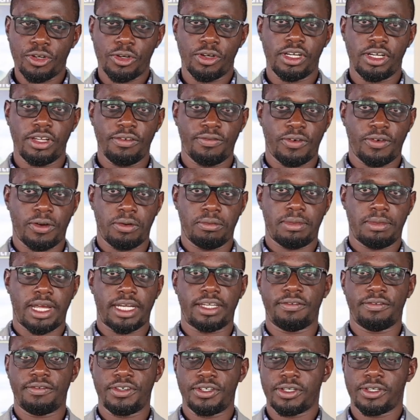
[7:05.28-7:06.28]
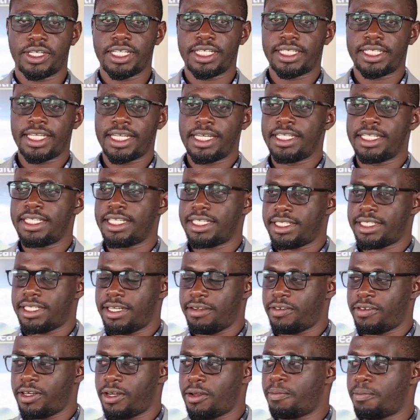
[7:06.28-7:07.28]
only for artificial intelligence
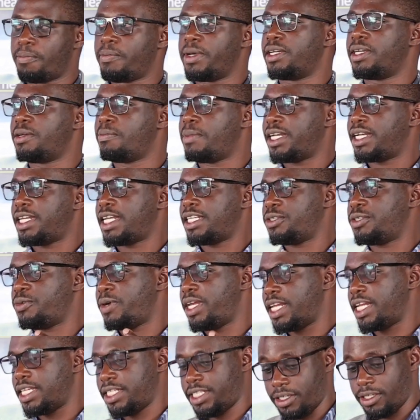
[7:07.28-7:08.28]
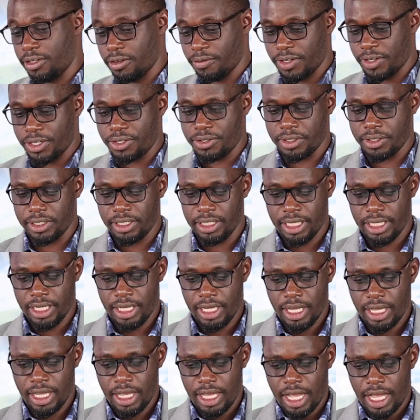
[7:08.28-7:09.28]
development, but as well as innovation.
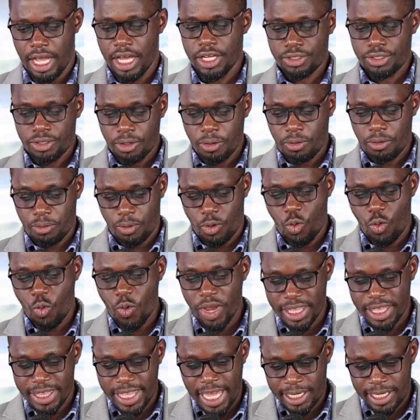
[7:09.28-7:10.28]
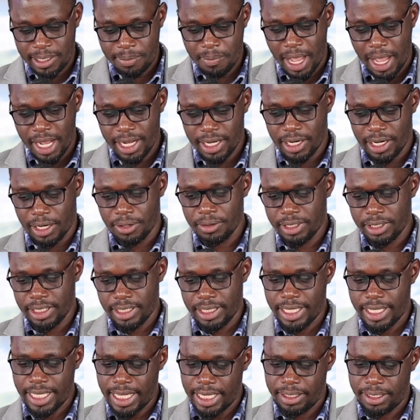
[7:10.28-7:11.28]
So with that background,
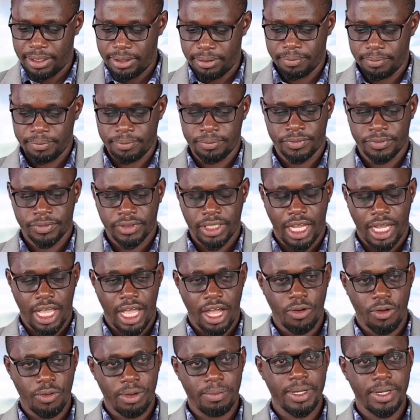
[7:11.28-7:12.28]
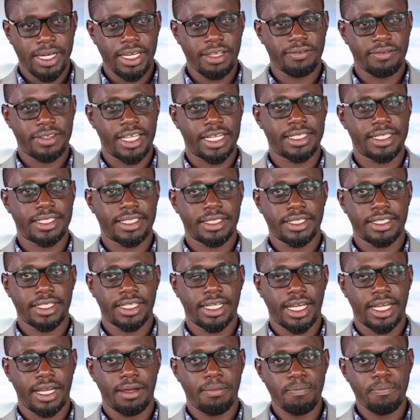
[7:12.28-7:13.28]
then we believe that
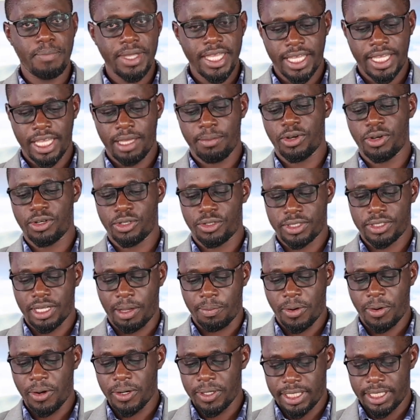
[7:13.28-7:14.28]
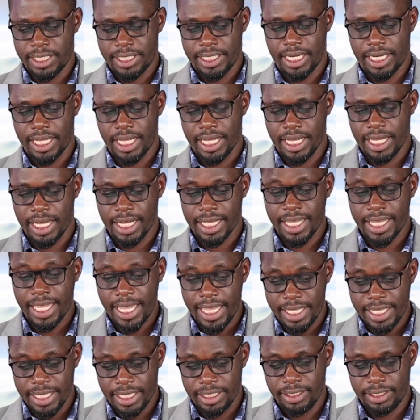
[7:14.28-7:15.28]
being able to support
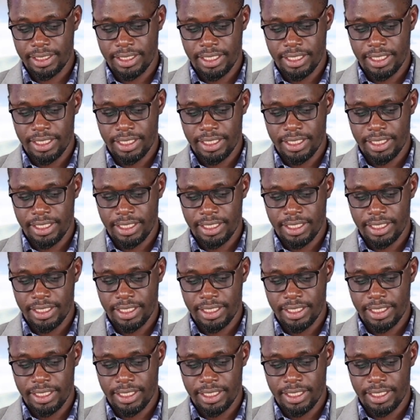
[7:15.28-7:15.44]
Kenya